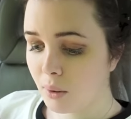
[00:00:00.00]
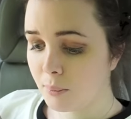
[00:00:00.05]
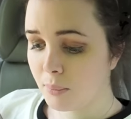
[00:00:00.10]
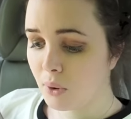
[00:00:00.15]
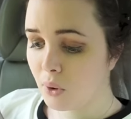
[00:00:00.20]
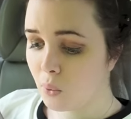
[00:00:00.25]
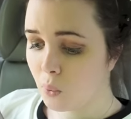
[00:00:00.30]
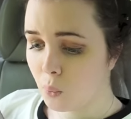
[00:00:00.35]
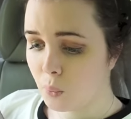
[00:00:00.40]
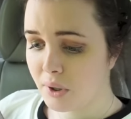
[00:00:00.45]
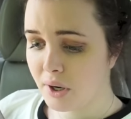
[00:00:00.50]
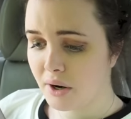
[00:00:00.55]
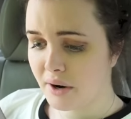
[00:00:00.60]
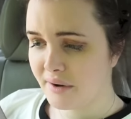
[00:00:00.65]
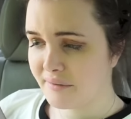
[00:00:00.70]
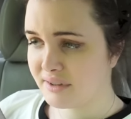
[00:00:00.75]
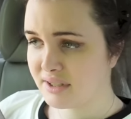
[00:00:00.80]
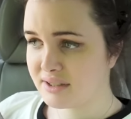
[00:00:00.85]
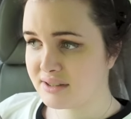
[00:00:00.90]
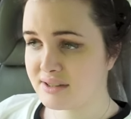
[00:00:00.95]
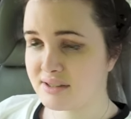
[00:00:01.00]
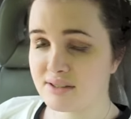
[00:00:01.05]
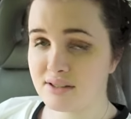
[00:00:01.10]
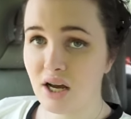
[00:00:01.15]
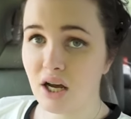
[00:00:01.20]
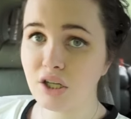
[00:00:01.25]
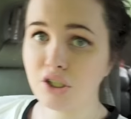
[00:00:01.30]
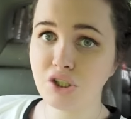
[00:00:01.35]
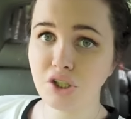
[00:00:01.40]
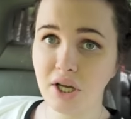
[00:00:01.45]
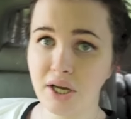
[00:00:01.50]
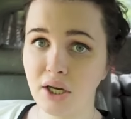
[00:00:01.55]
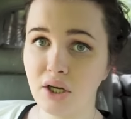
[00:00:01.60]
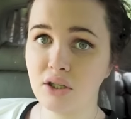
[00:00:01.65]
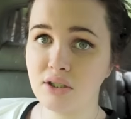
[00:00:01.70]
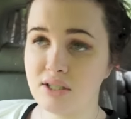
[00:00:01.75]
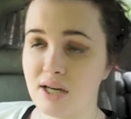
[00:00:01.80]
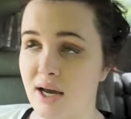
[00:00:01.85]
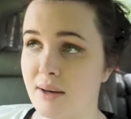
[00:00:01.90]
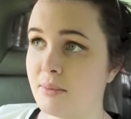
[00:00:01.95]
But we are having such a
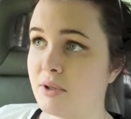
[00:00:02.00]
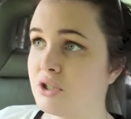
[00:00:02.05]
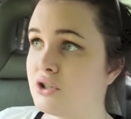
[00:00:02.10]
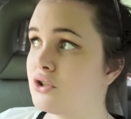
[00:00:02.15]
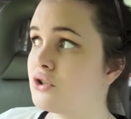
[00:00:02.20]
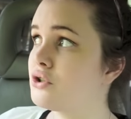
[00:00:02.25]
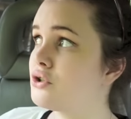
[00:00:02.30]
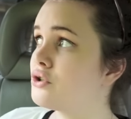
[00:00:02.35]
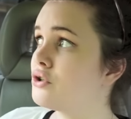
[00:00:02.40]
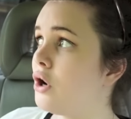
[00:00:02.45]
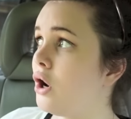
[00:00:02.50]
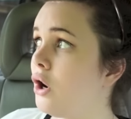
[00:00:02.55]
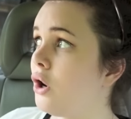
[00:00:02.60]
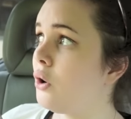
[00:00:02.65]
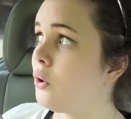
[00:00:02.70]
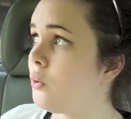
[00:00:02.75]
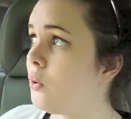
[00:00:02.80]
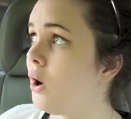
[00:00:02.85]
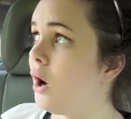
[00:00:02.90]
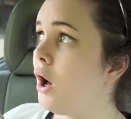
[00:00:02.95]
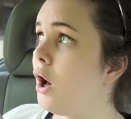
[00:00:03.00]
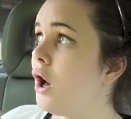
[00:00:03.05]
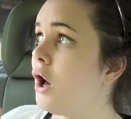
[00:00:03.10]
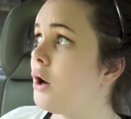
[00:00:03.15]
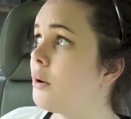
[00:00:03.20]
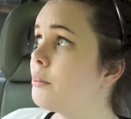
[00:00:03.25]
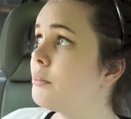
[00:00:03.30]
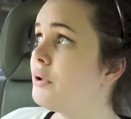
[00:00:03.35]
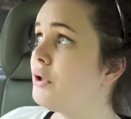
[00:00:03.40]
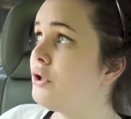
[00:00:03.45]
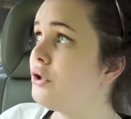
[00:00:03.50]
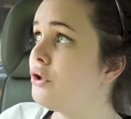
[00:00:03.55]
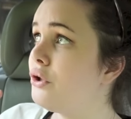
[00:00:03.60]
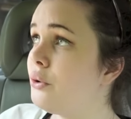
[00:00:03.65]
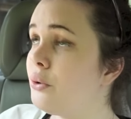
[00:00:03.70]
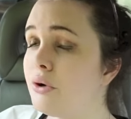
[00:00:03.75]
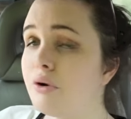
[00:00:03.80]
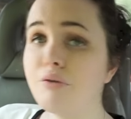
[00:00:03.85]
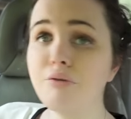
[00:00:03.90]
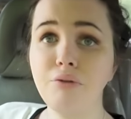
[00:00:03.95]
good time. It's so
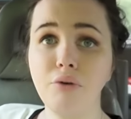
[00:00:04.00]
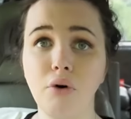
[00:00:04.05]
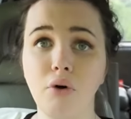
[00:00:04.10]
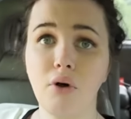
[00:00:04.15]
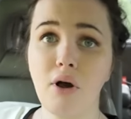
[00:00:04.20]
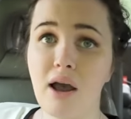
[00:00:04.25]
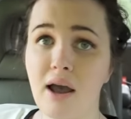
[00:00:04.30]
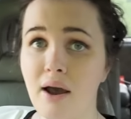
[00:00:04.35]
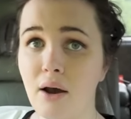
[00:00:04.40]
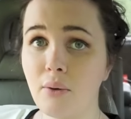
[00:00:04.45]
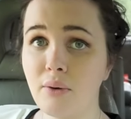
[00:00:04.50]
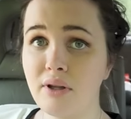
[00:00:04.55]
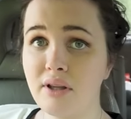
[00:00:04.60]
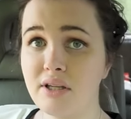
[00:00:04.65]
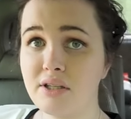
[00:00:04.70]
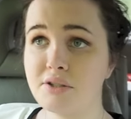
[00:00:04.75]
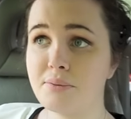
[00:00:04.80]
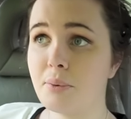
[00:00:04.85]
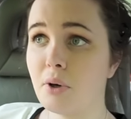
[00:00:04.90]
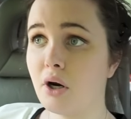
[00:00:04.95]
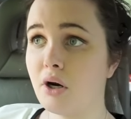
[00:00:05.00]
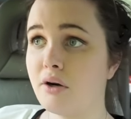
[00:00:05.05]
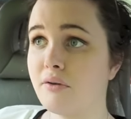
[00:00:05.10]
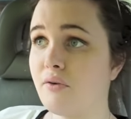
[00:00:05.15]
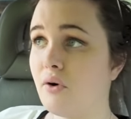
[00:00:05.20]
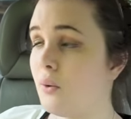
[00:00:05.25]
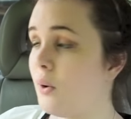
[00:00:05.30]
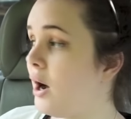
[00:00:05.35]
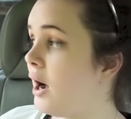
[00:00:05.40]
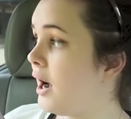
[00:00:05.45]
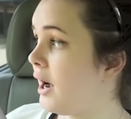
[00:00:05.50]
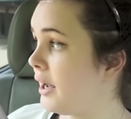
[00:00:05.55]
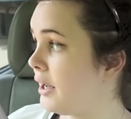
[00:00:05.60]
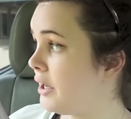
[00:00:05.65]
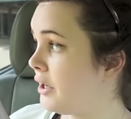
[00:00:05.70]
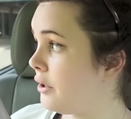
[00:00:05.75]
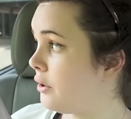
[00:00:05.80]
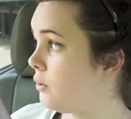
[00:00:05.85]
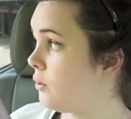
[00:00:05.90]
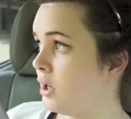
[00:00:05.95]
beautiful out in this part of
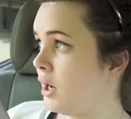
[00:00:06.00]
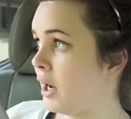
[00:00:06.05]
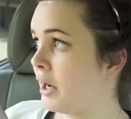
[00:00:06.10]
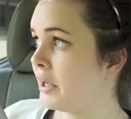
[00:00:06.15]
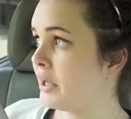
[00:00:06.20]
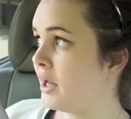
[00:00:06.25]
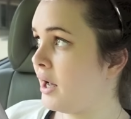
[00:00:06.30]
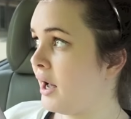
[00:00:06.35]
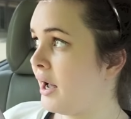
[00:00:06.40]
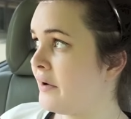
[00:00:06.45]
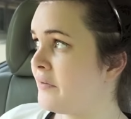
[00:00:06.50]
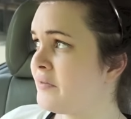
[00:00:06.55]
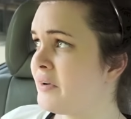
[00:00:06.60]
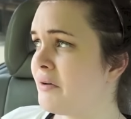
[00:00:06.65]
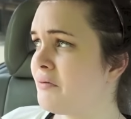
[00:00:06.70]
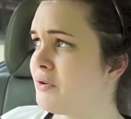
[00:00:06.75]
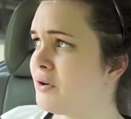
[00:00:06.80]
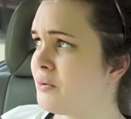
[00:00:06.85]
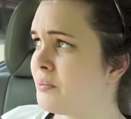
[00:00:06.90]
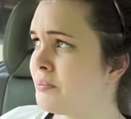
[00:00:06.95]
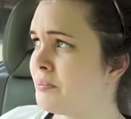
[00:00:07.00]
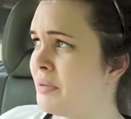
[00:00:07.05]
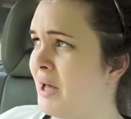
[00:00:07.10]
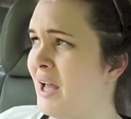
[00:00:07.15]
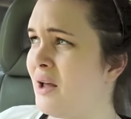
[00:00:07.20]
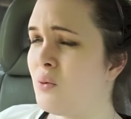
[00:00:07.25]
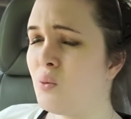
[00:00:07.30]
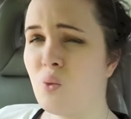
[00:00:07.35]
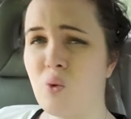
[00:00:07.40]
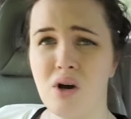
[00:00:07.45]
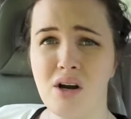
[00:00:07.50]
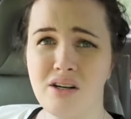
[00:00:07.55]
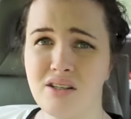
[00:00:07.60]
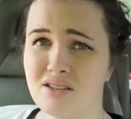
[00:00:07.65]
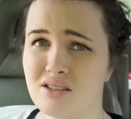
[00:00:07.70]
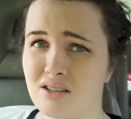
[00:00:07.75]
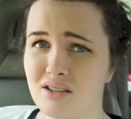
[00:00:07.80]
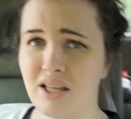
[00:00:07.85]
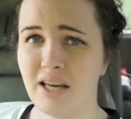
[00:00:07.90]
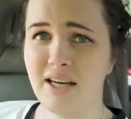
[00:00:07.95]
Ohio. I, I've never been one
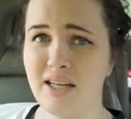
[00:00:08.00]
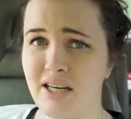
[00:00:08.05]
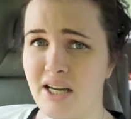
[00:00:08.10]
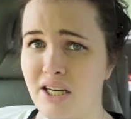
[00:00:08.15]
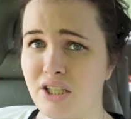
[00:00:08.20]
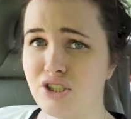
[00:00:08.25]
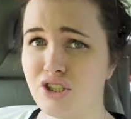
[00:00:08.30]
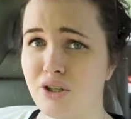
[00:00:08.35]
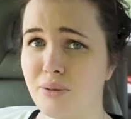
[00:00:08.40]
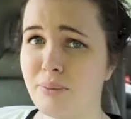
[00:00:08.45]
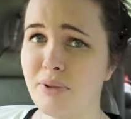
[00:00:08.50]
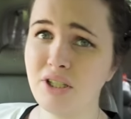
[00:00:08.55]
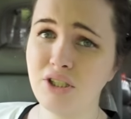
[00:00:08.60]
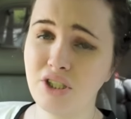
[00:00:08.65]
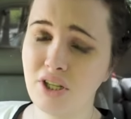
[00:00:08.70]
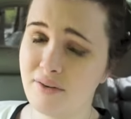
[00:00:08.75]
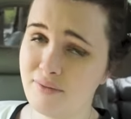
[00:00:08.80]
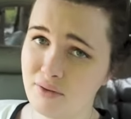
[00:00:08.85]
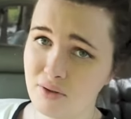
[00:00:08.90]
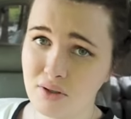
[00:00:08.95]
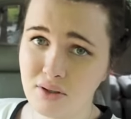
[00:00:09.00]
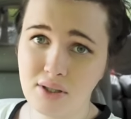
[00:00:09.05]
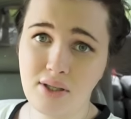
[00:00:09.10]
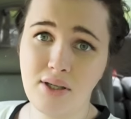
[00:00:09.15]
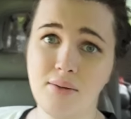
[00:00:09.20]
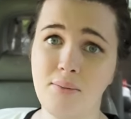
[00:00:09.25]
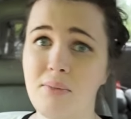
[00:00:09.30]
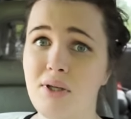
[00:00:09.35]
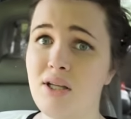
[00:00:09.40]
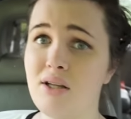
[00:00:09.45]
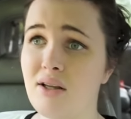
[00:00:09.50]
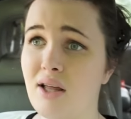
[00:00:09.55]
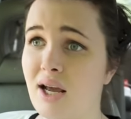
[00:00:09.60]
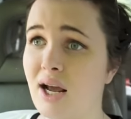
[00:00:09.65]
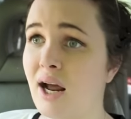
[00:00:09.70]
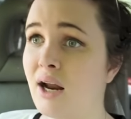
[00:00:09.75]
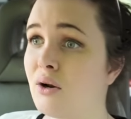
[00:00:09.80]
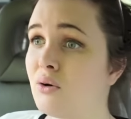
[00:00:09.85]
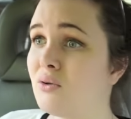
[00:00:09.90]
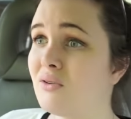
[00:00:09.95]
to like nature. Bitch, have you seen me?
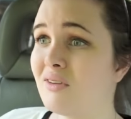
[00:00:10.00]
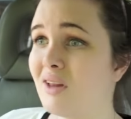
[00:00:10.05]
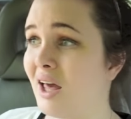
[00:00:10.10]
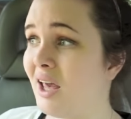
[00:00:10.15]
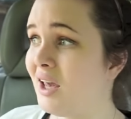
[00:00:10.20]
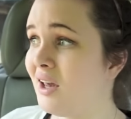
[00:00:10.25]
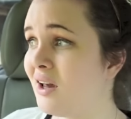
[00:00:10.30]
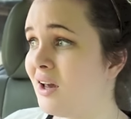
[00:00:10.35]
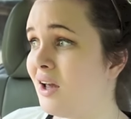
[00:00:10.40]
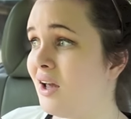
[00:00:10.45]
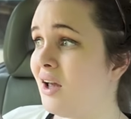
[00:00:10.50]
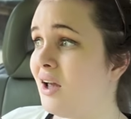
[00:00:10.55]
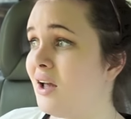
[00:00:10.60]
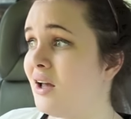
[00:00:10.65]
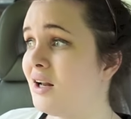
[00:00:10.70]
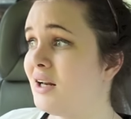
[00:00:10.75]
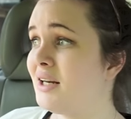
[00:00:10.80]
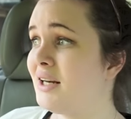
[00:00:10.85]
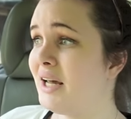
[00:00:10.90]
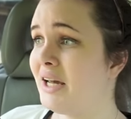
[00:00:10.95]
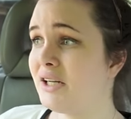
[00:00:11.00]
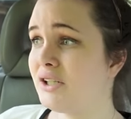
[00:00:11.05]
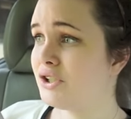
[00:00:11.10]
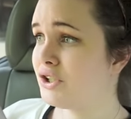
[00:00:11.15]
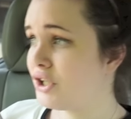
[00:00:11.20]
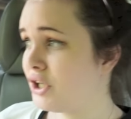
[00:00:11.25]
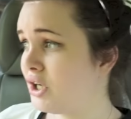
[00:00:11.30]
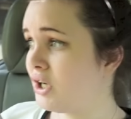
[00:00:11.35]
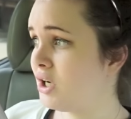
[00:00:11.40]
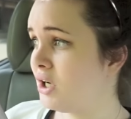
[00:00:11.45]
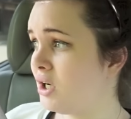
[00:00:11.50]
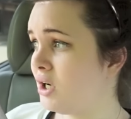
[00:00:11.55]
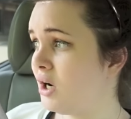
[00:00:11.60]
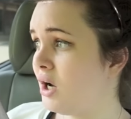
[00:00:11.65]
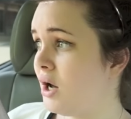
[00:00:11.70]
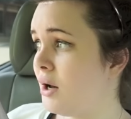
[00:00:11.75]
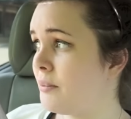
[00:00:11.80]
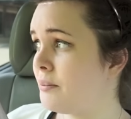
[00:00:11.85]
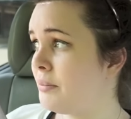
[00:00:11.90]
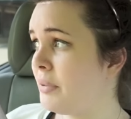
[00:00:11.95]
Like, I don't like nature,
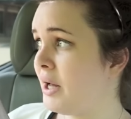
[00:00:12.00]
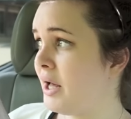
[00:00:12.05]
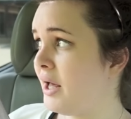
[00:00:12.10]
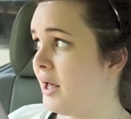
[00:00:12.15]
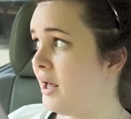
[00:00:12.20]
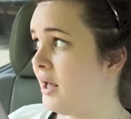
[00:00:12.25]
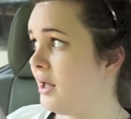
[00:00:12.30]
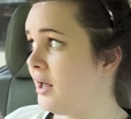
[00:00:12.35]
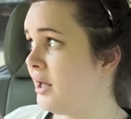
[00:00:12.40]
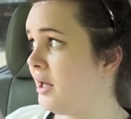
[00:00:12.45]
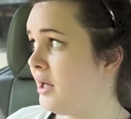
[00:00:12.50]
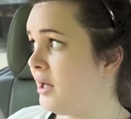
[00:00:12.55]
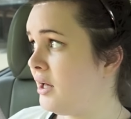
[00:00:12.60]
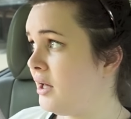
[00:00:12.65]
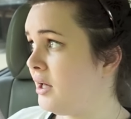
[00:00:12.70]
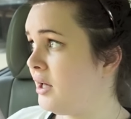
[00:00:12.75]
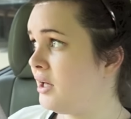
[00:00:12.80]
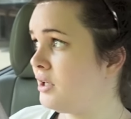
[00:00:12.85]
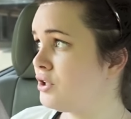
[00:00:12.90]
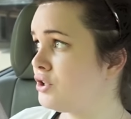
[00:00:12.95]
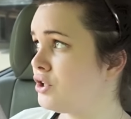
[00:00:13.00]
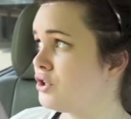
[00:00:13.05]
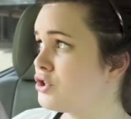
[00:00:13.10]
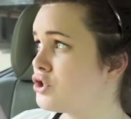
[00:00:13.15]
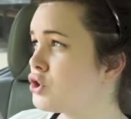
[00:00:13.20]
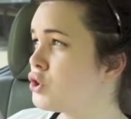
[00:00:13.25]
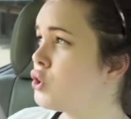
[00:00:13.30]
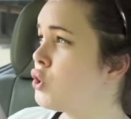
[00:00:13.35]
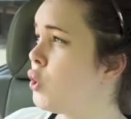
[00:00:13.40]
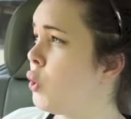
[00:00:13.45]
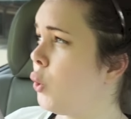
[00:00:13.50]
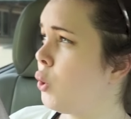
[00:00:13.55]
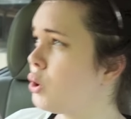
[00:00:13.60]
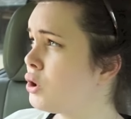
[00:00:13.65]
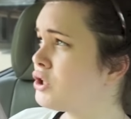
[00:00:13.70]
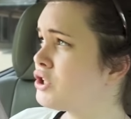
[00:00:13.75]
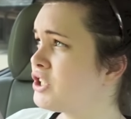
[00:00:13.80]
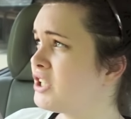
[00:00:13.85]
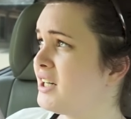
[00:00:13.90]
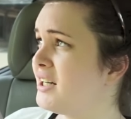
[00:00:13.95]
but it's just
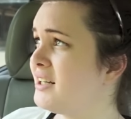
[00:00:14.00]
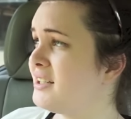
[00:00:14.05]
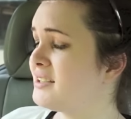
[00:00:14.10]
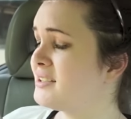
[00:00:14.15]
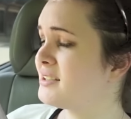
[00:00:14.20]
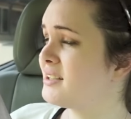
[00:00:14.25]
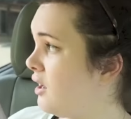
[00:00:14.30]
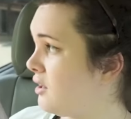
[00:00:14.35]
gorgeous.